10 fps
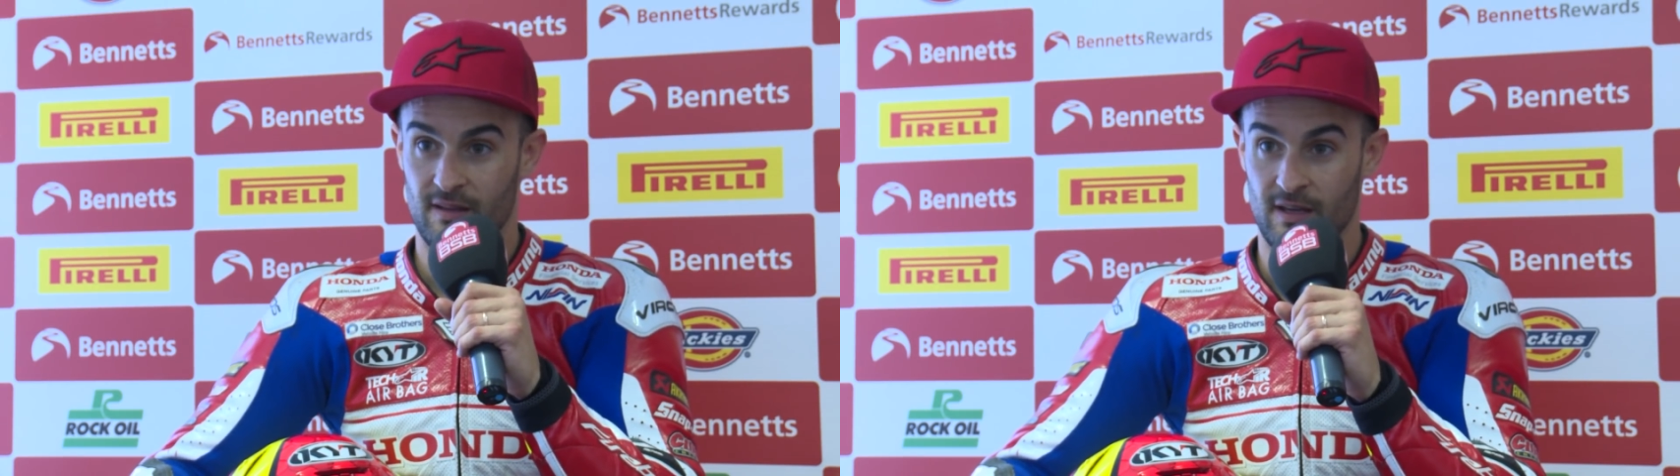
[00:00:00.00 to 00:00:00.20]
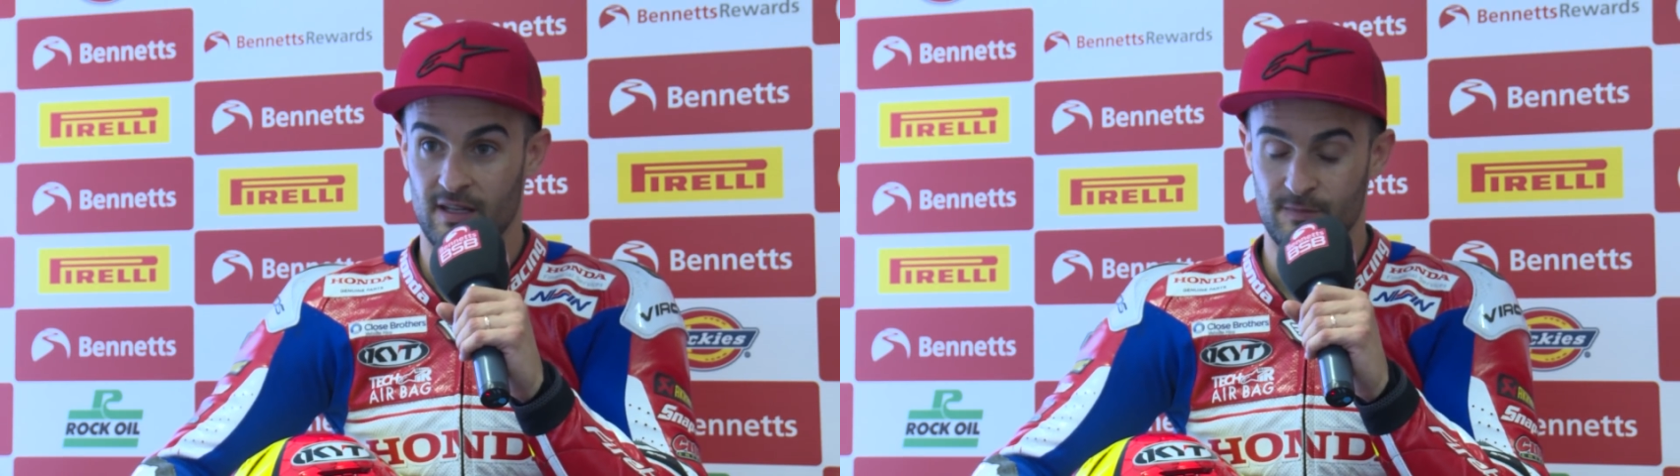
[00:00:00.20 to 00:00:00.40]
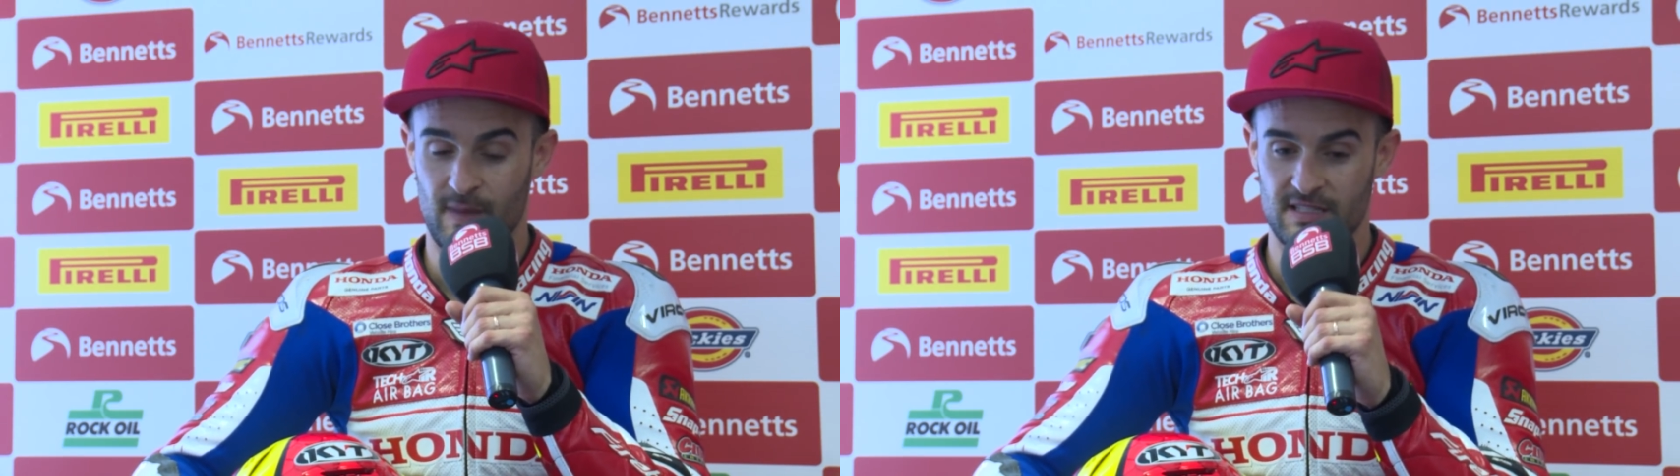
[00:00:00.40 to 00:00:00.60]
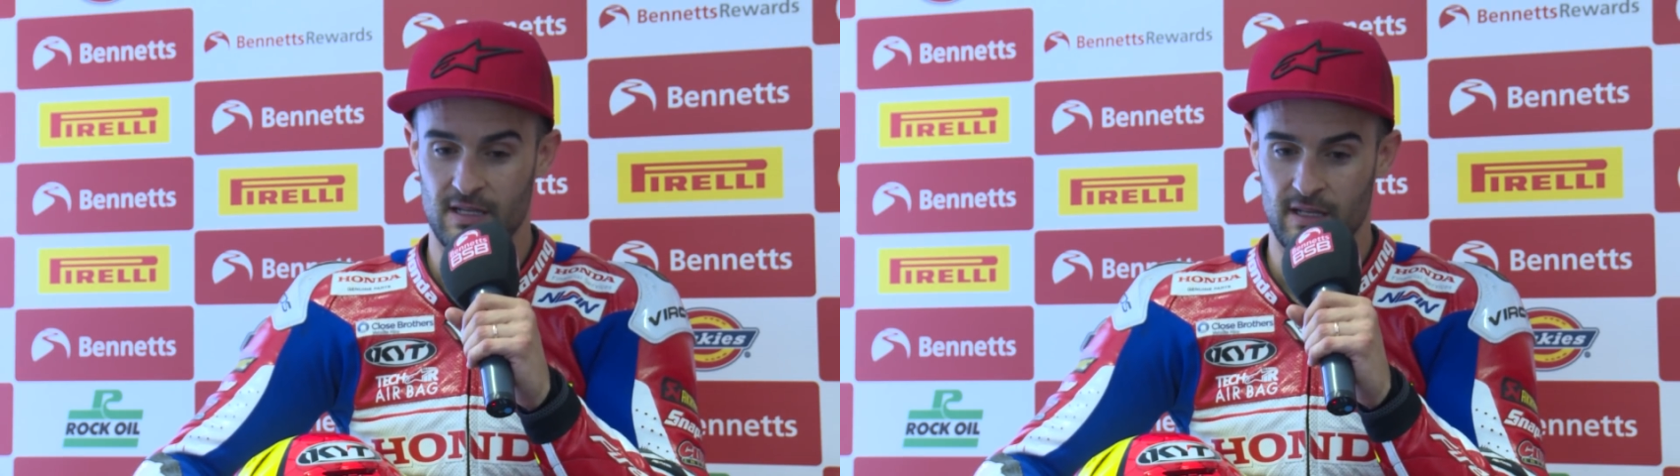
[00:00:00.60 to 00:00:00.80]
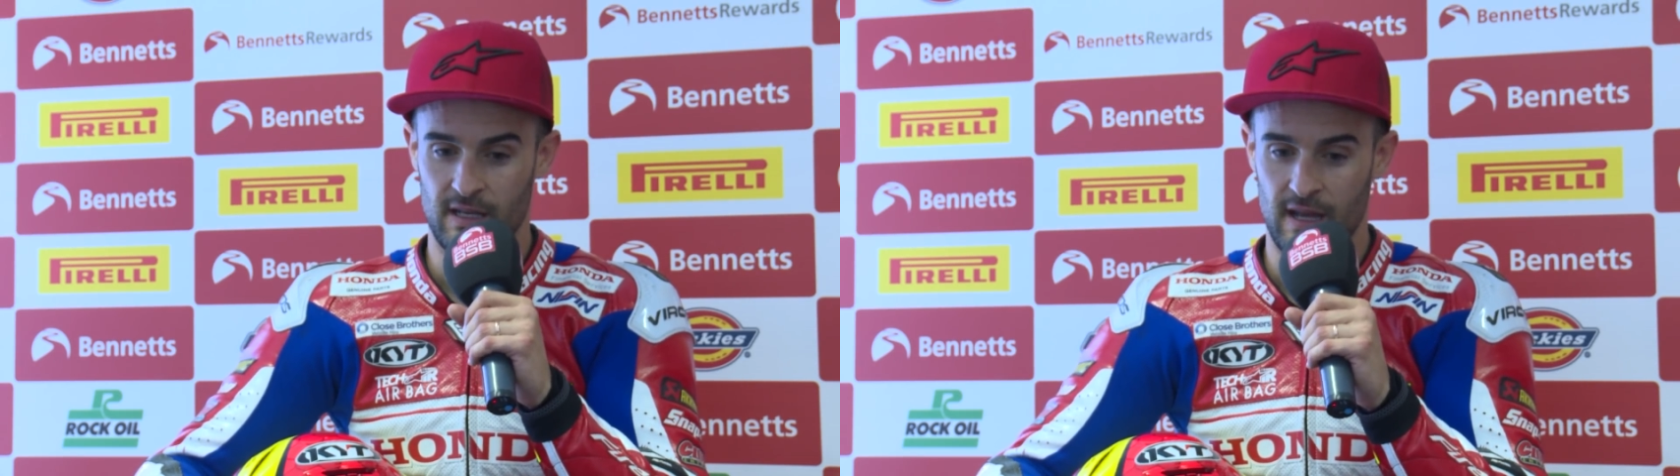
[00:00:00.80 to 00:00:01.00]

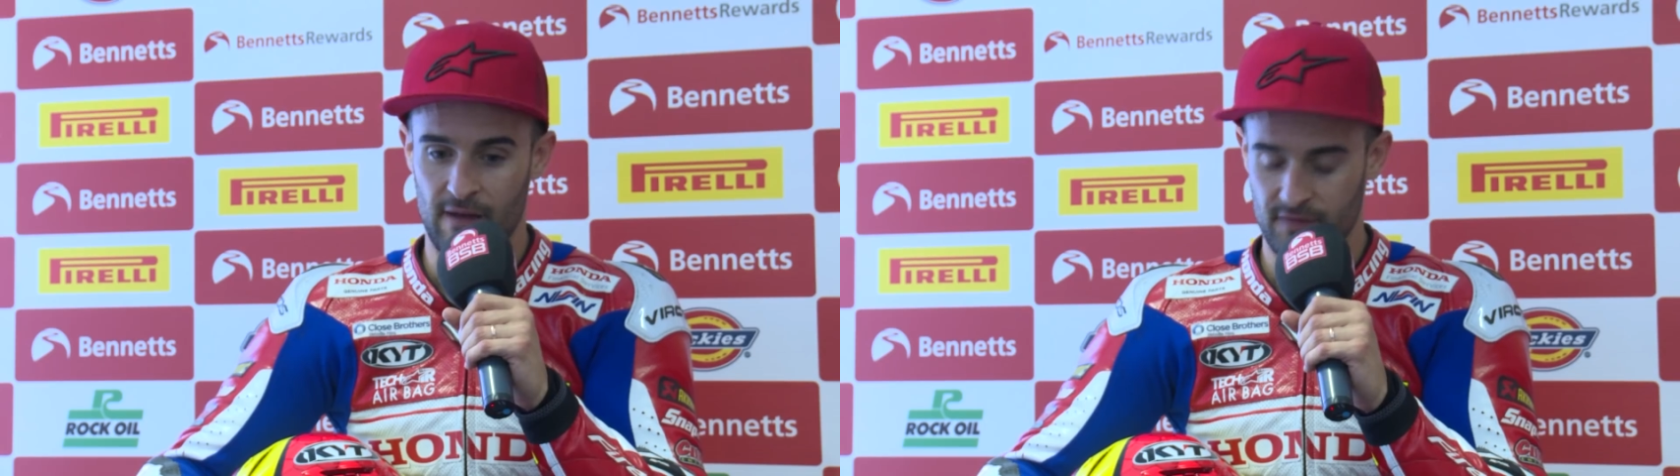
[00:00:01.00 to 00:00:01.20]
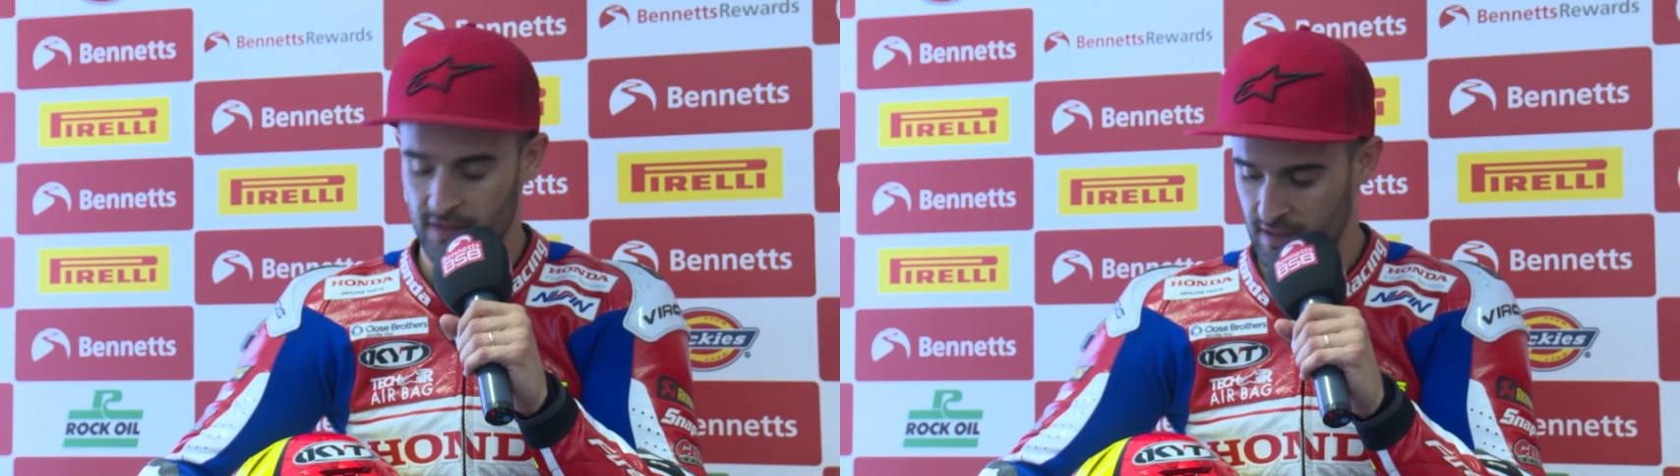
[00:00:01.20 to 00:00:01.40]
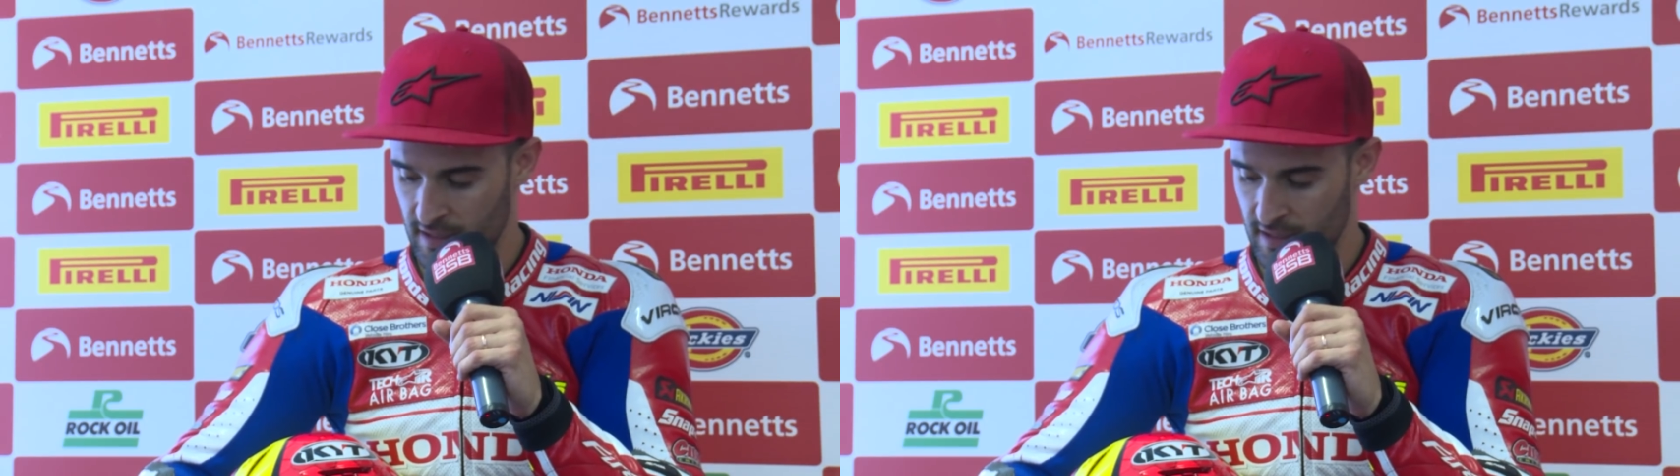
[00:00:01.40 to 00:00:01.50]
especially after